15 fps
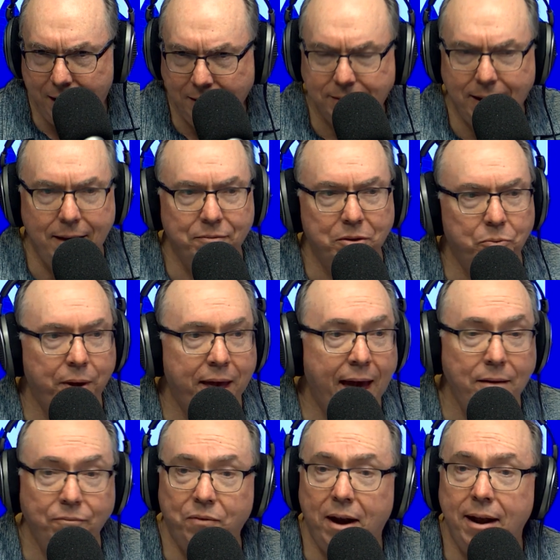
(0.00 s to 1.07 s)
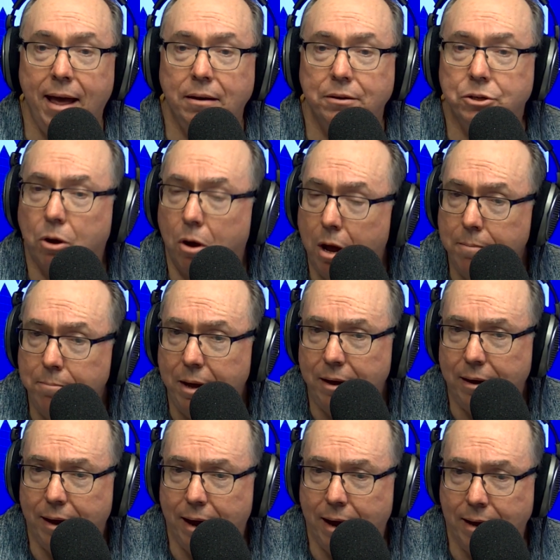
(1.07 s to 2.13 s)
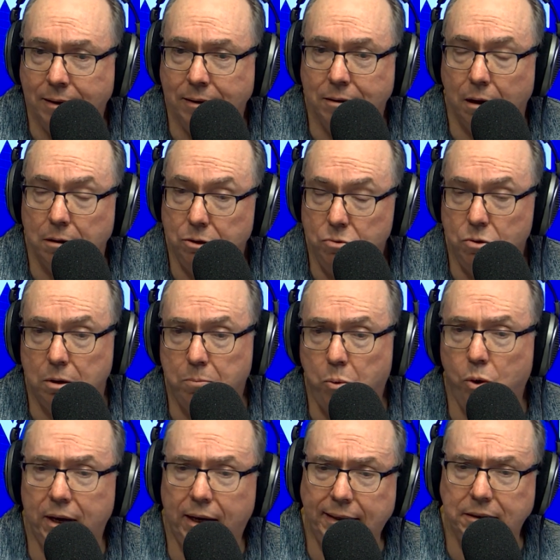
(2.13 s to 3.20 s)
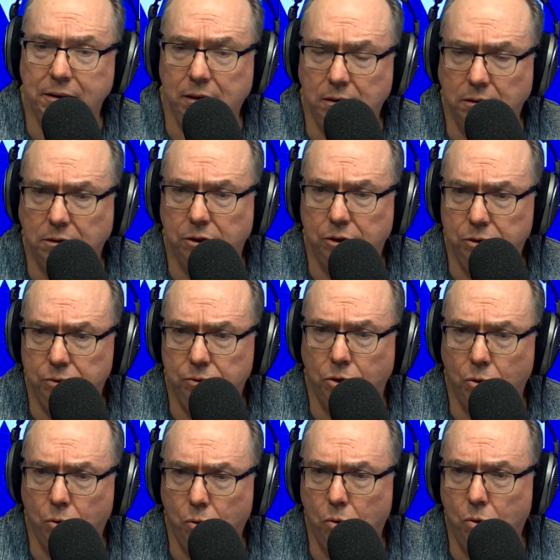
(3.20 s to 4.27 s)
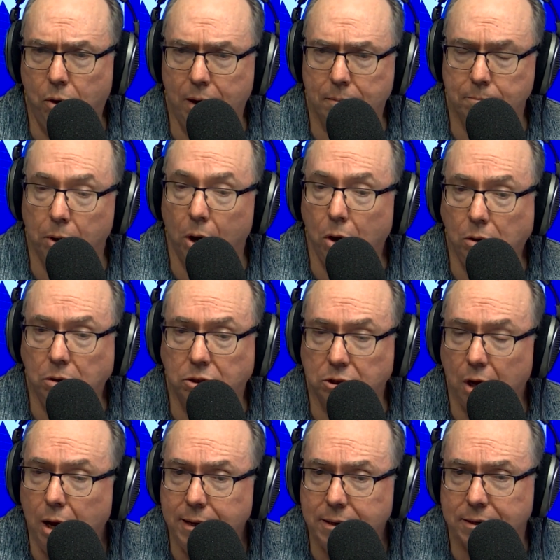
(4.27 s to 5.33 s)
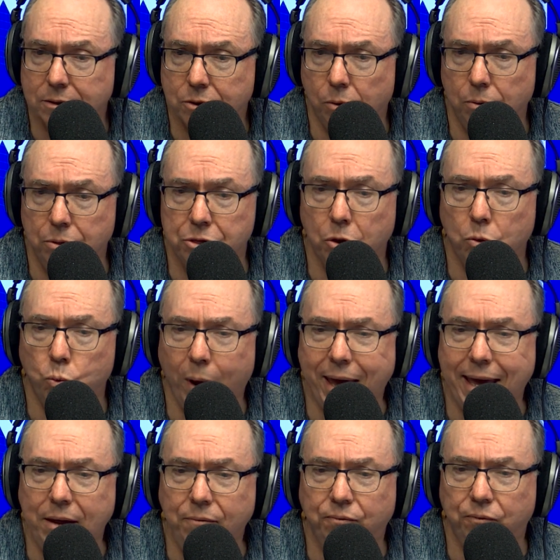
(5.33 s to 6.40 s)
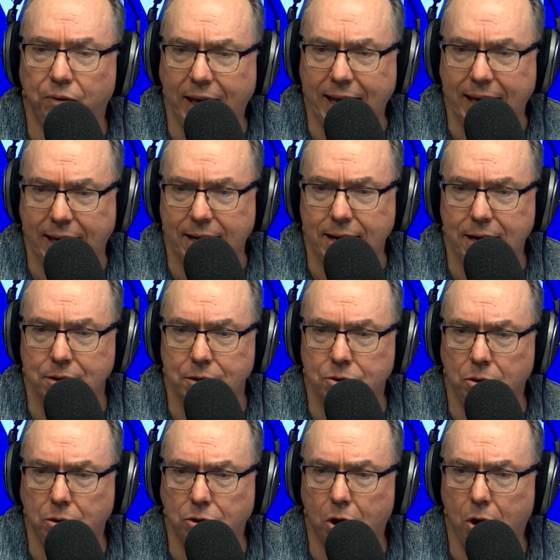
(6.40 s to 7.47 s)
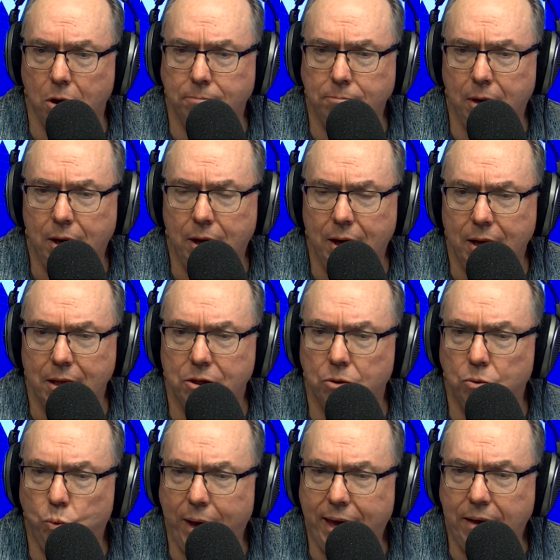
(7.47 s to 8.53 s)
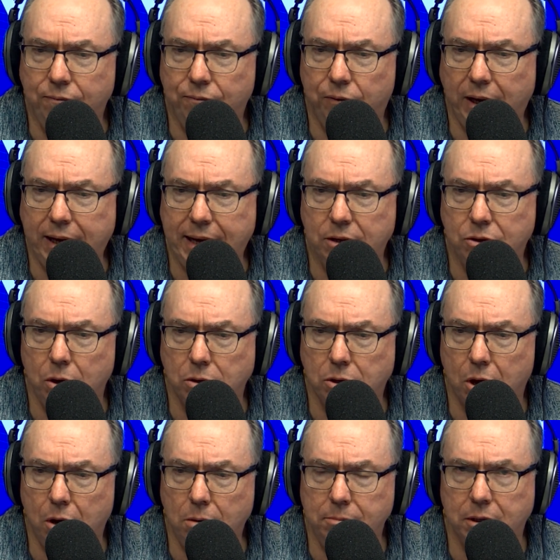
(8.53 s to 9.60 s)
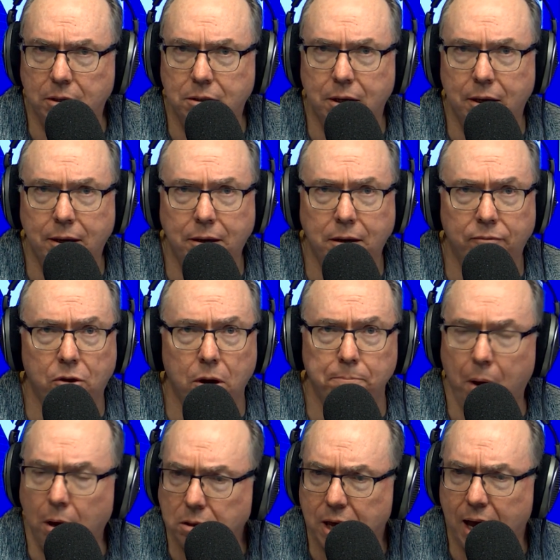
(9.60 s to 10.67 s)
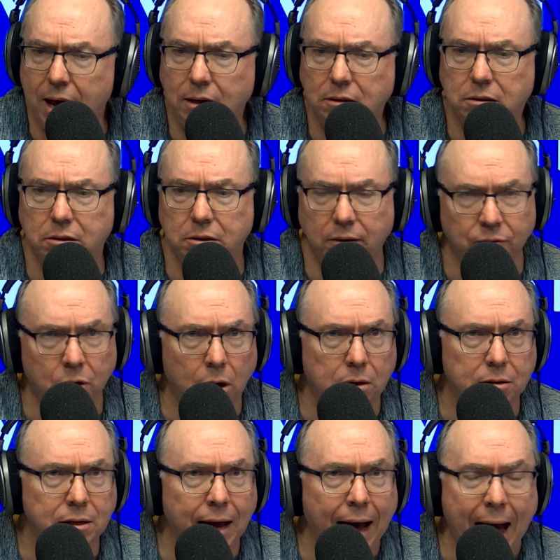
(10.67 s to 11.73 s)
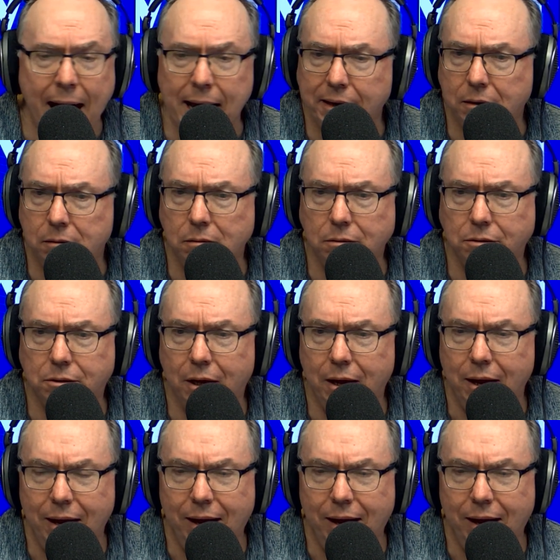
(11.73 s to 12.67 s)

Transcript: Uh, David, we have run out of time, and I do want to point listeners to your blog site. It's called theweeflea.com theweeflea.com. And uh, you've got podcasts, you've got uh, articles.